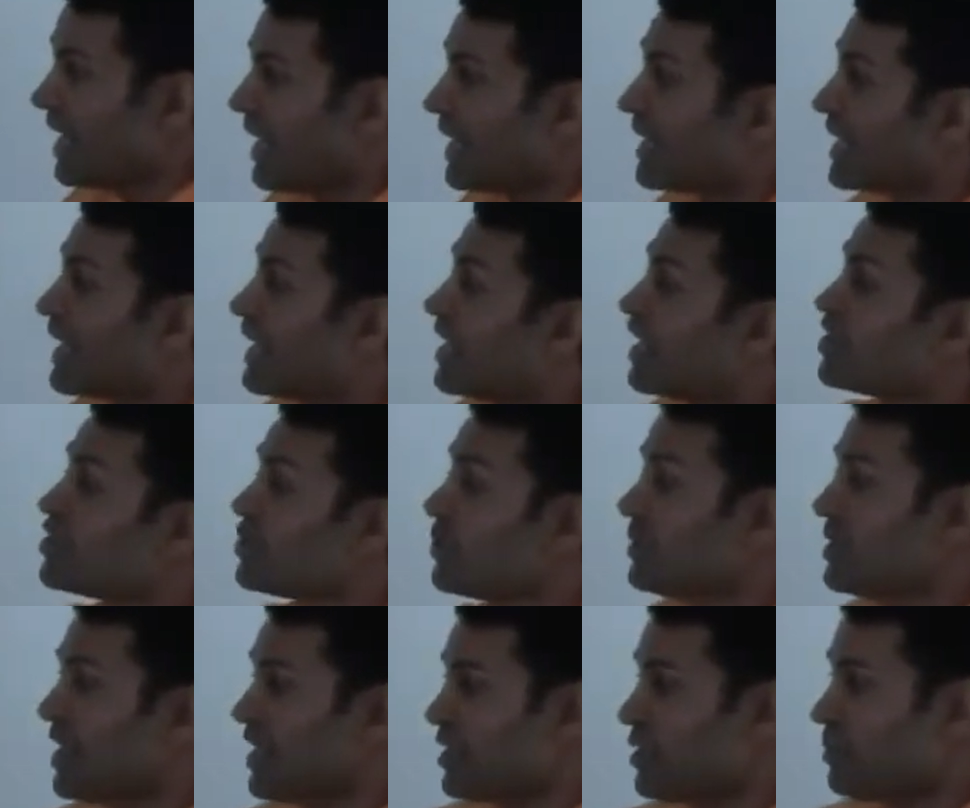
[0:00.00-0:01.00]
and get onto
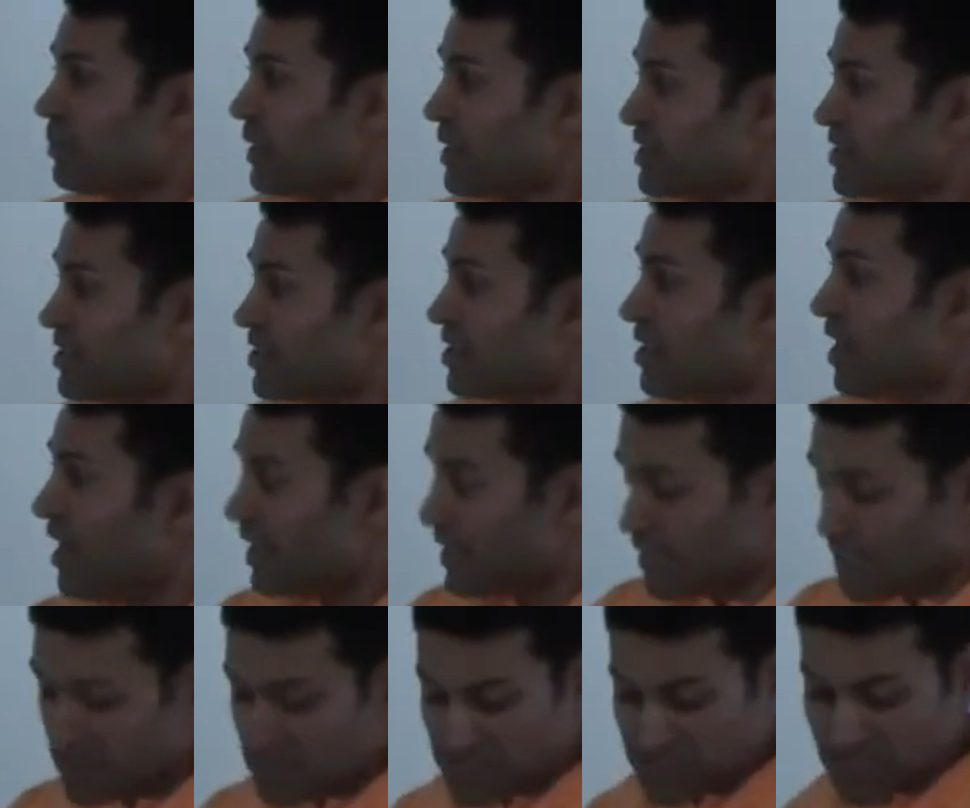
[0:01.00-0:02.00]
another bus on
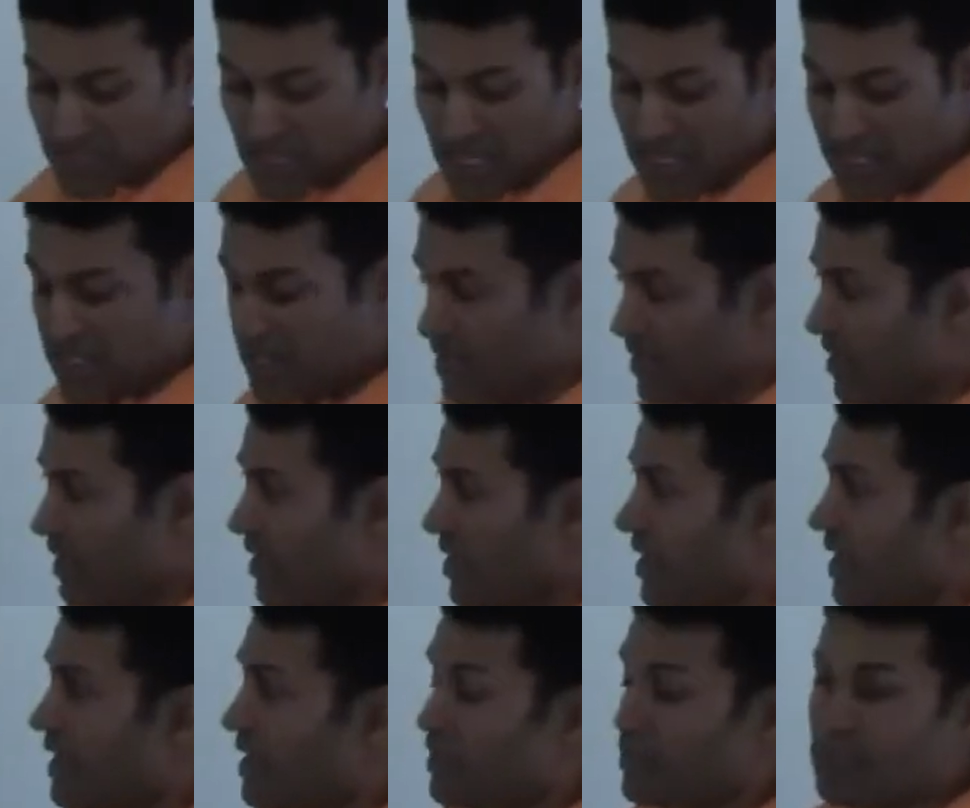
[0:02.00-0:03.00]
the other side.
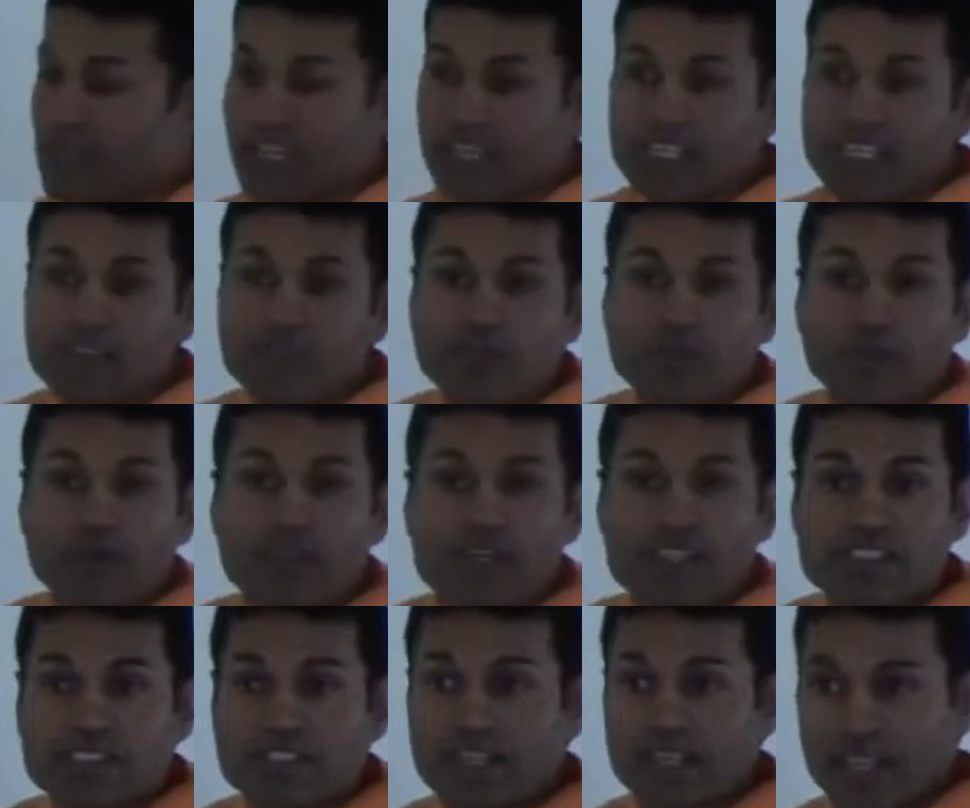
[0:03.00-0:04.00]
Now, luckily for
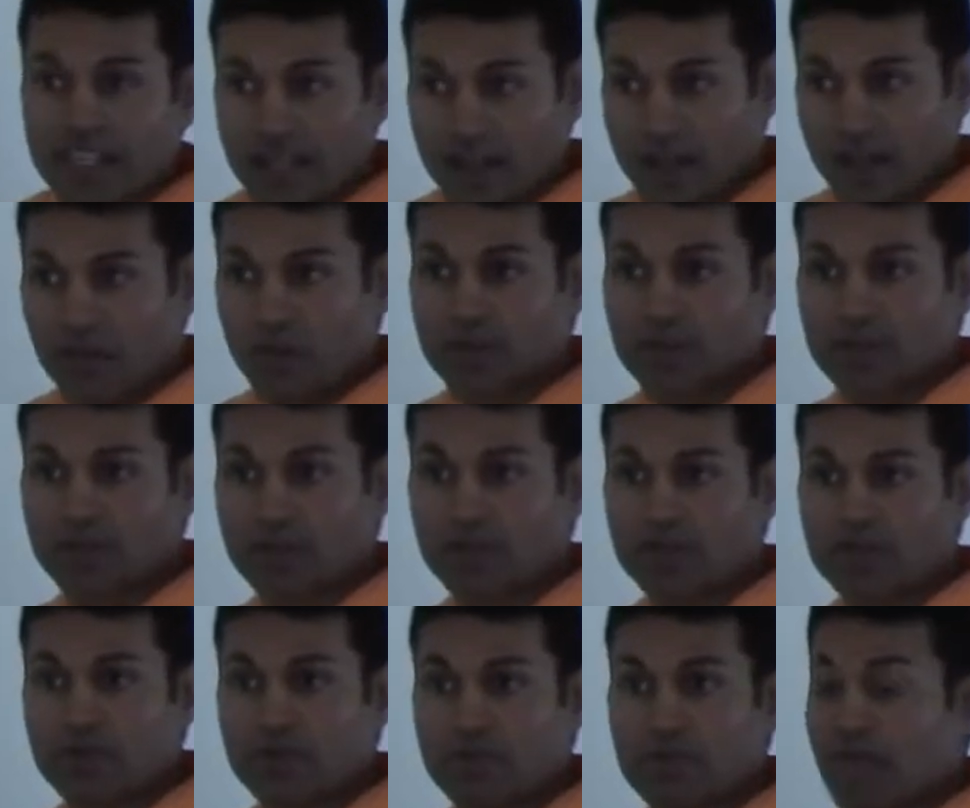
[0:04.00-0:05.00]
us, and with our
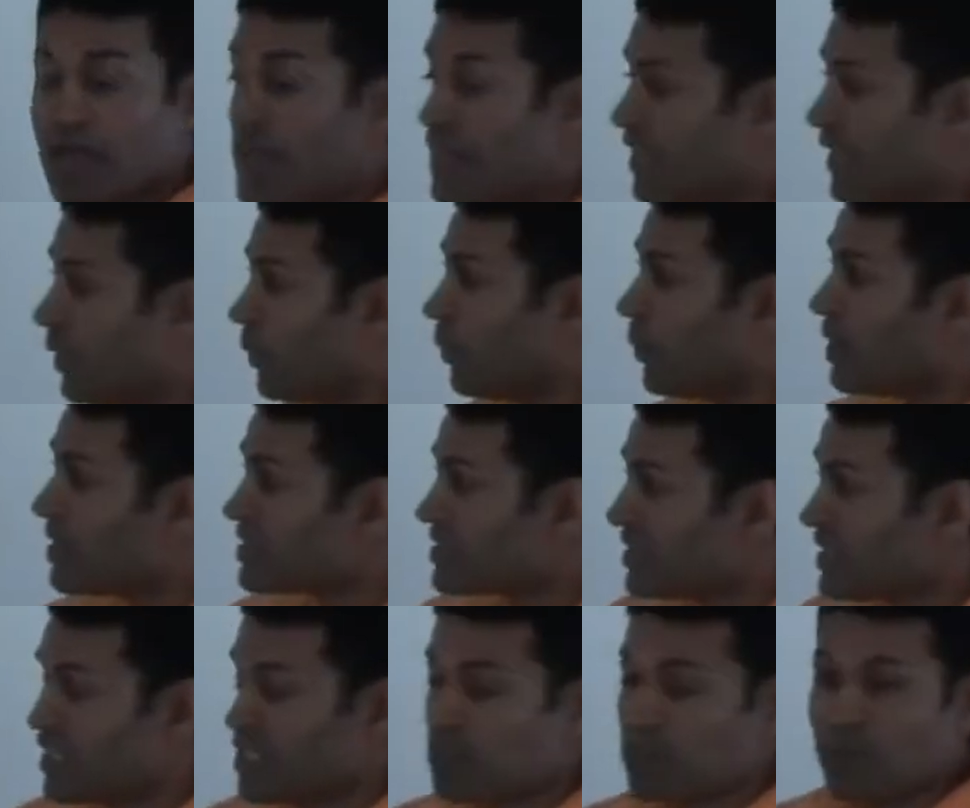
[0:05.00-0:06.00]
group, there was
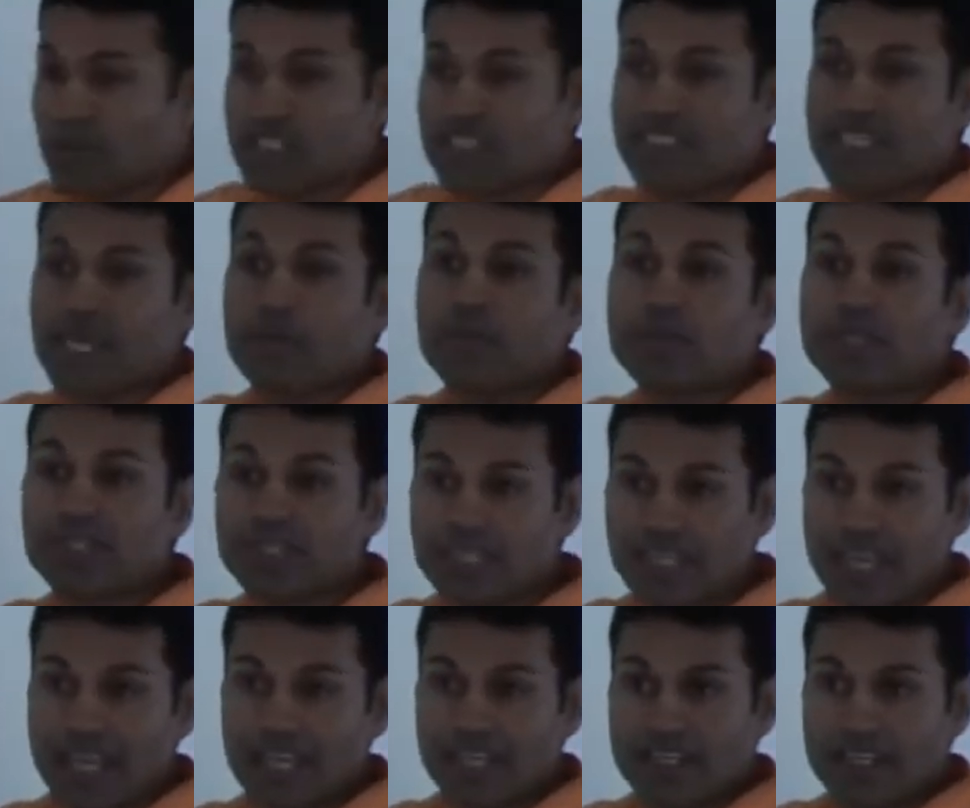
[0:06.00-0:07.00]
another bus that we could
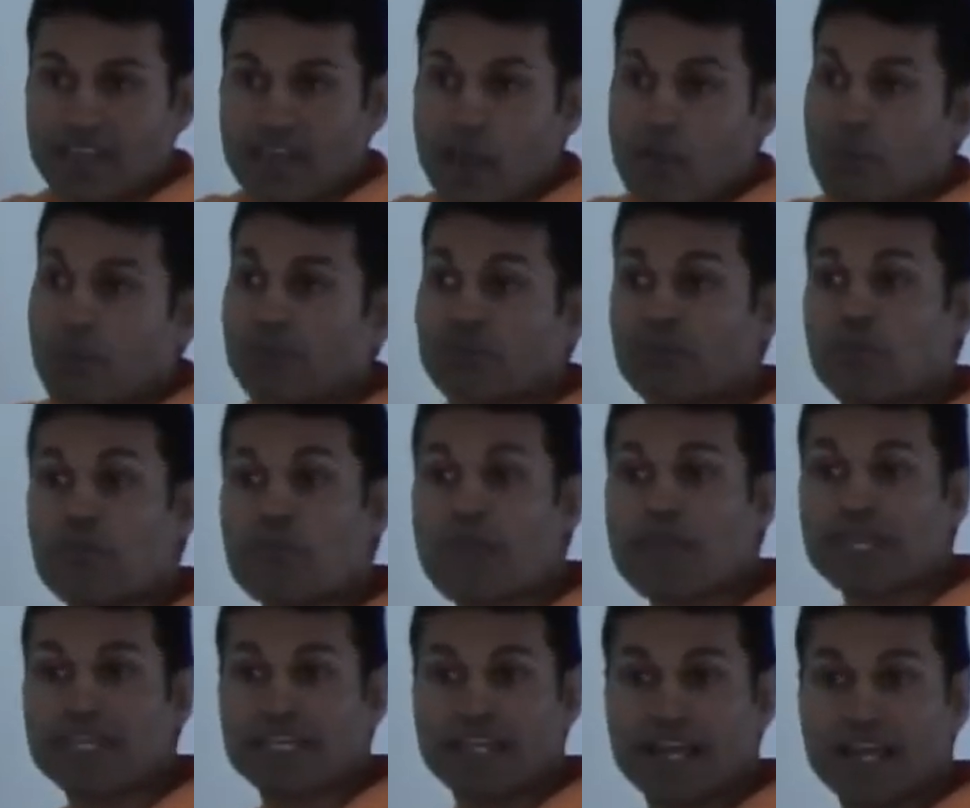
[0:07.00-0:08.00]
get. But for
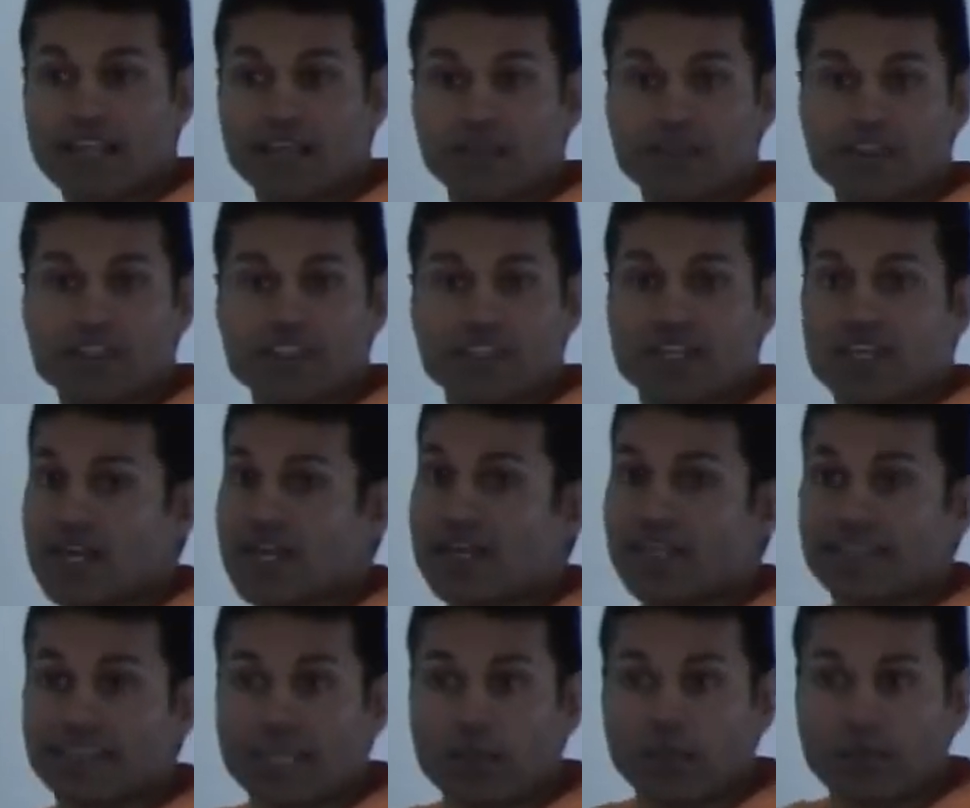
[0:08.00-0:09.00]
many others,
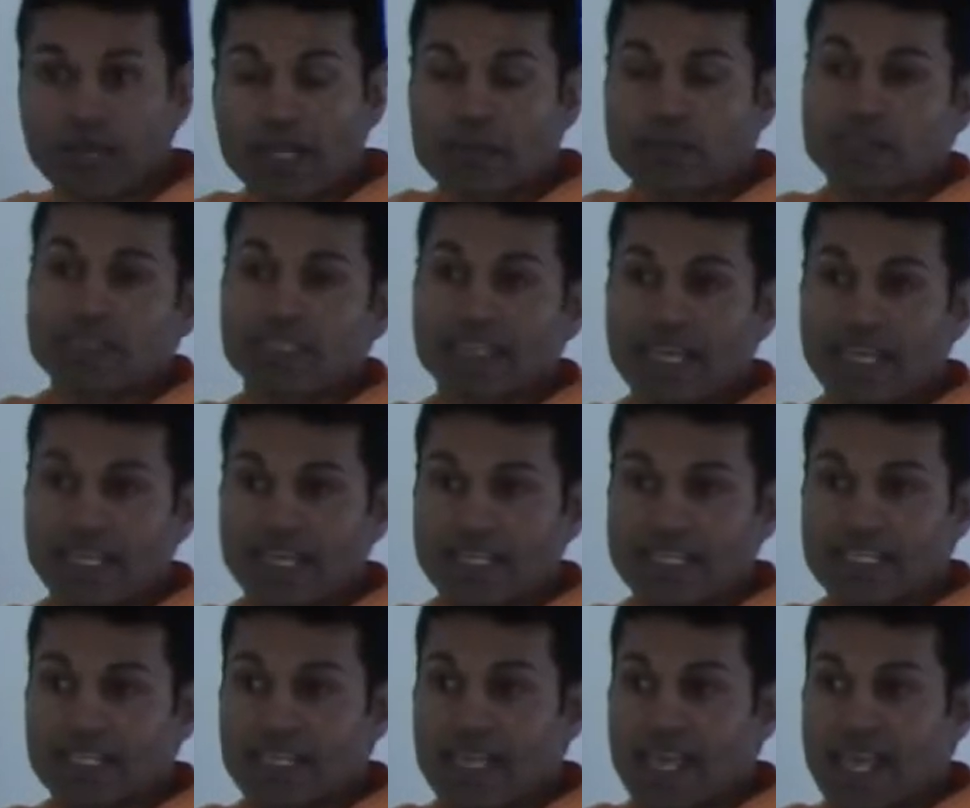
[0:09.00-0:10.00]
they weren't able to get
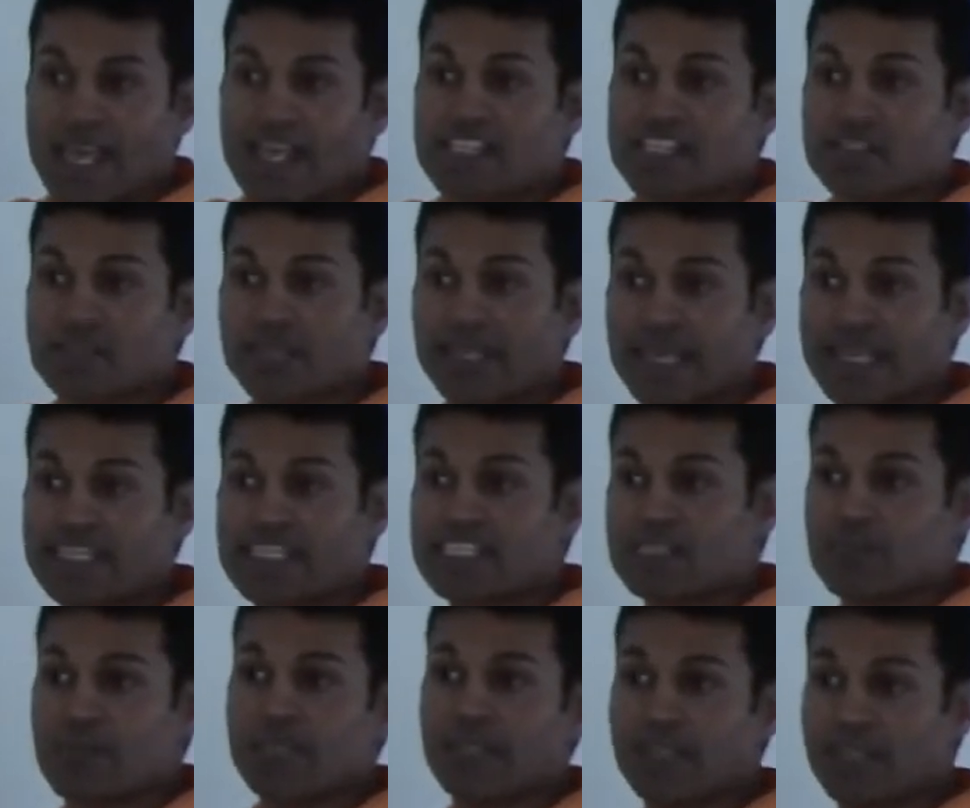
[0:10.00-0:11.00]
it. And so they had to spend